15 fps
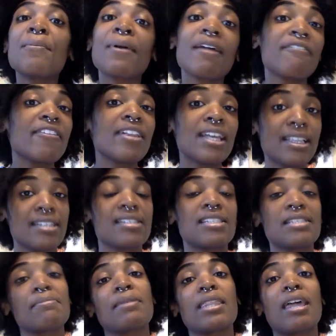but I feel like this
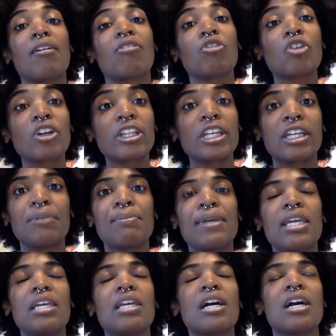is something that really could
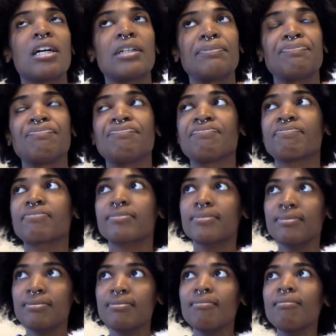be
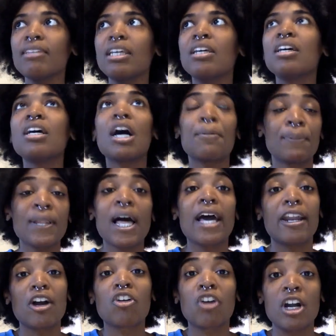
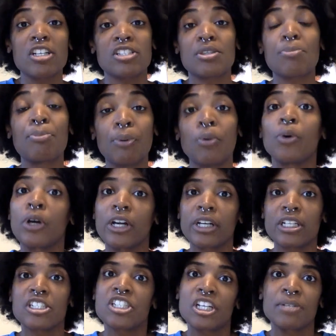applied across the
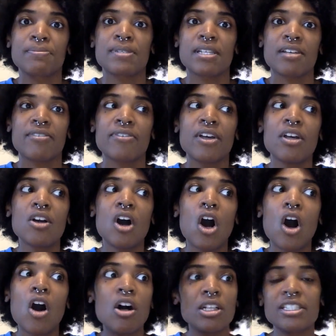board in terms of
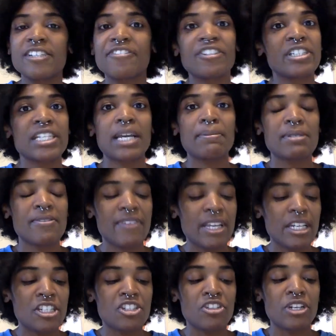all different types of
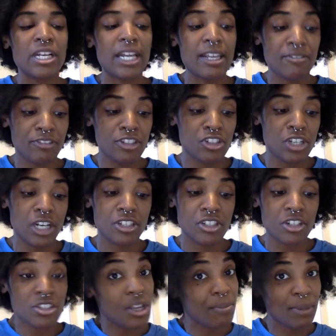industry and
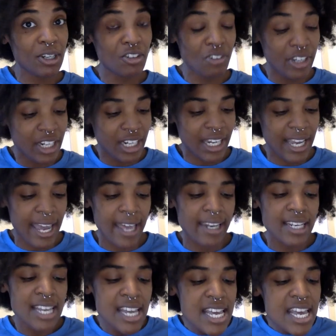infrastructure. So I'm going to read it
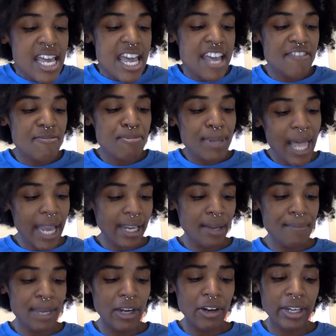again. "If Black
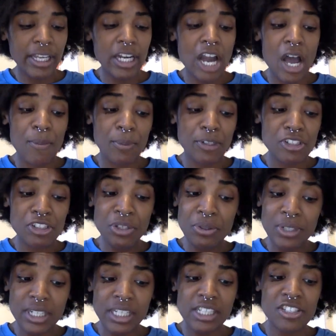American
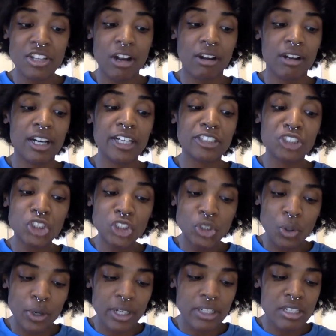opportunities are cut
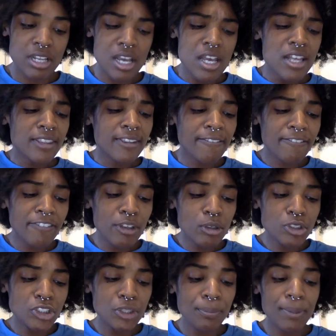short, the
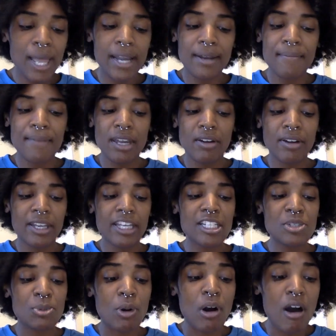future Black
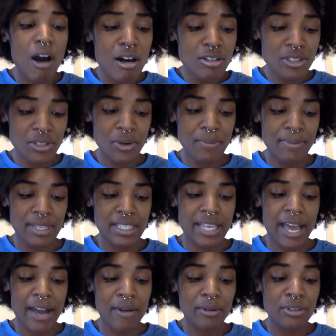Americans will also miss
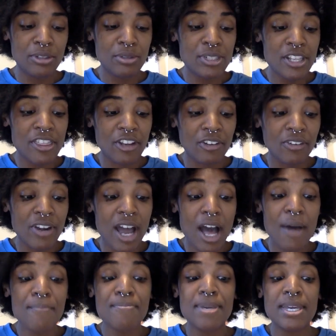out due to their
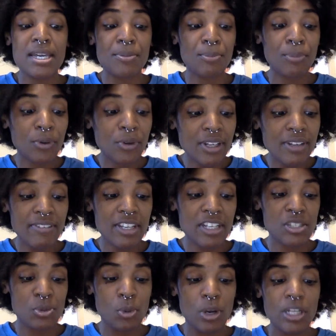not being
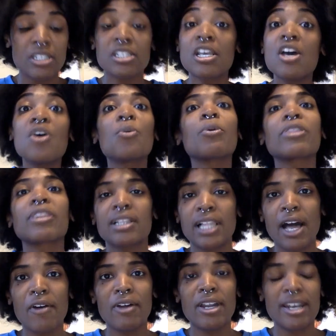previous ones with
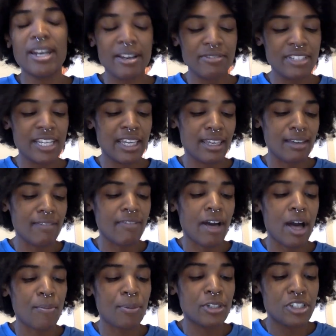clout enough to give
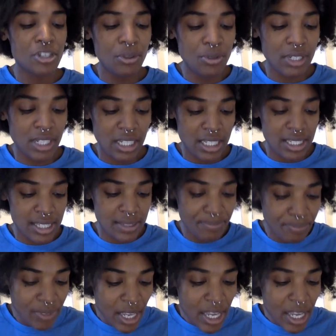opportunities.